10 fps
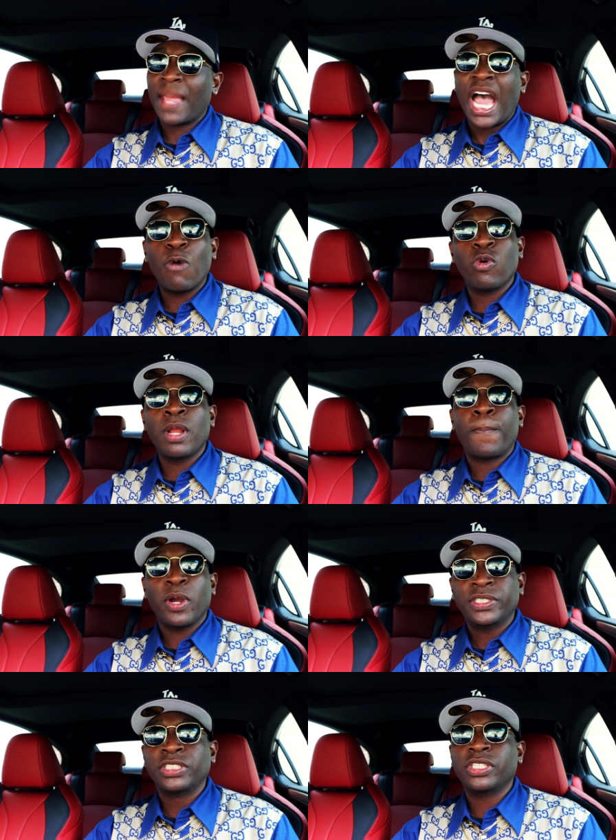I want to
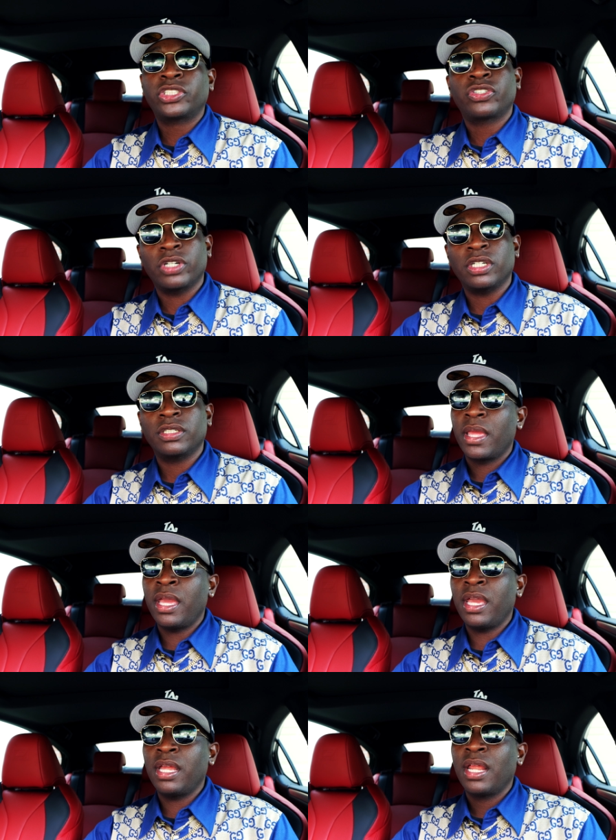purchase a truck
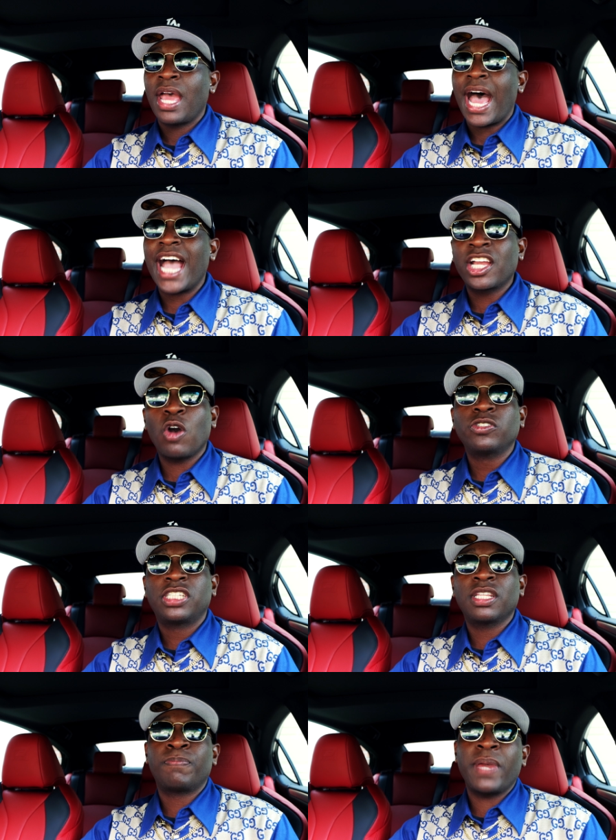and I go
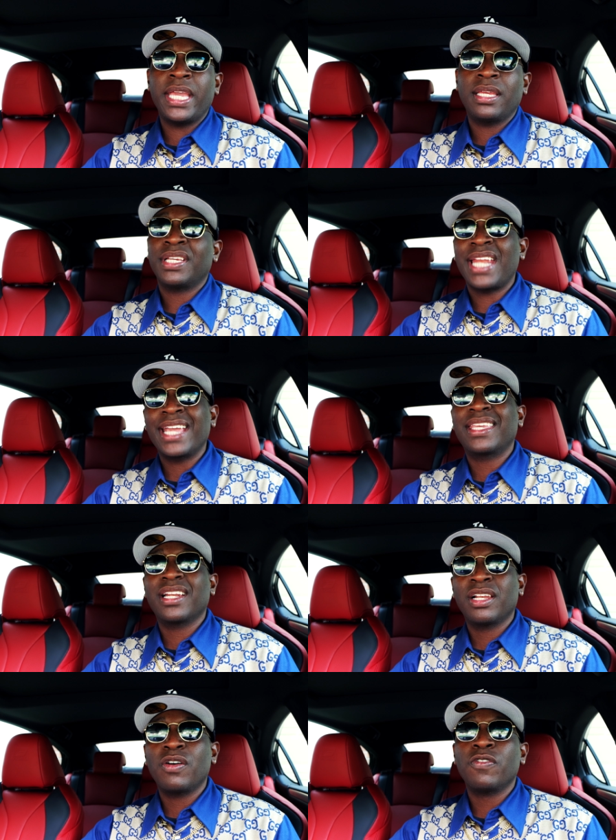to the bank and I get
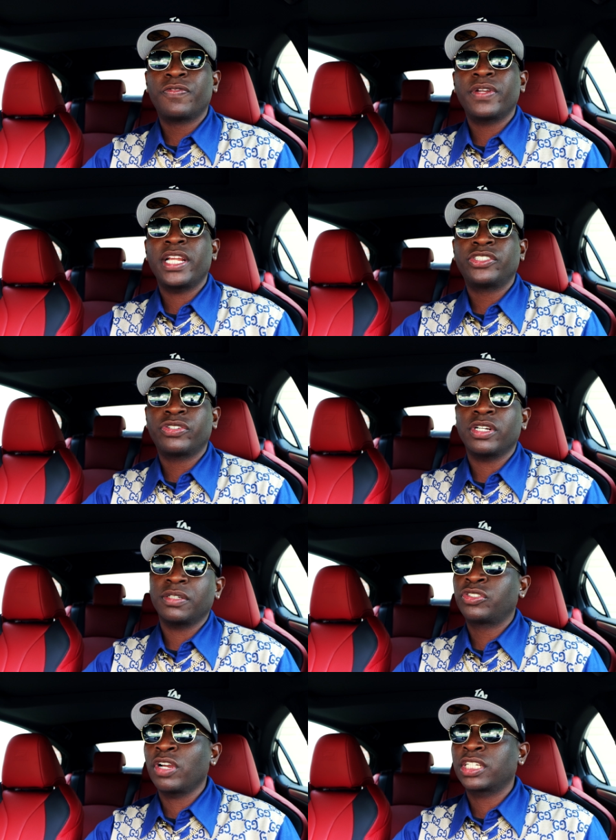a loan for that truck. The
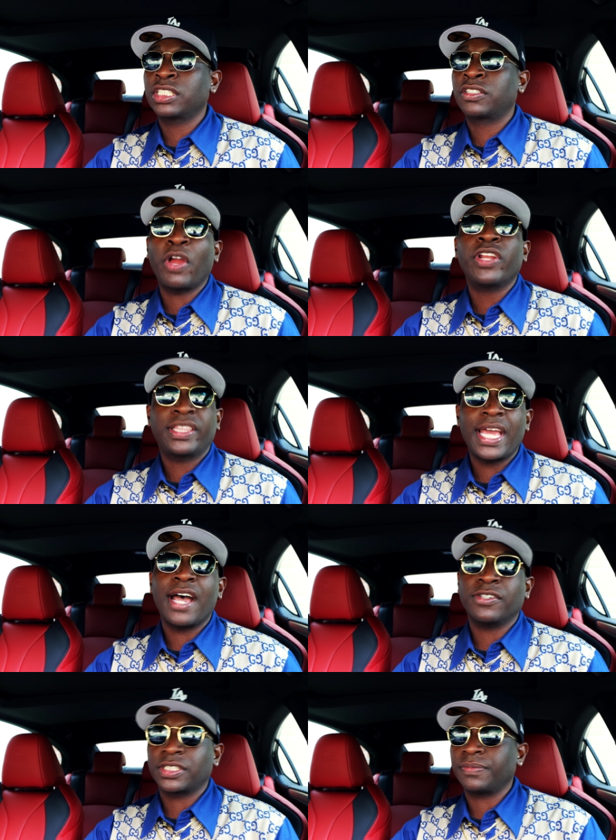truck is
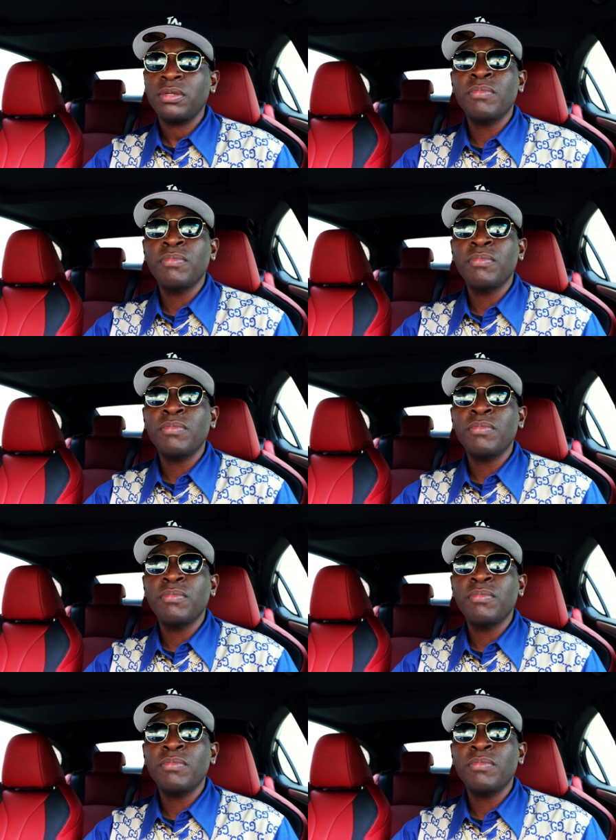30,000.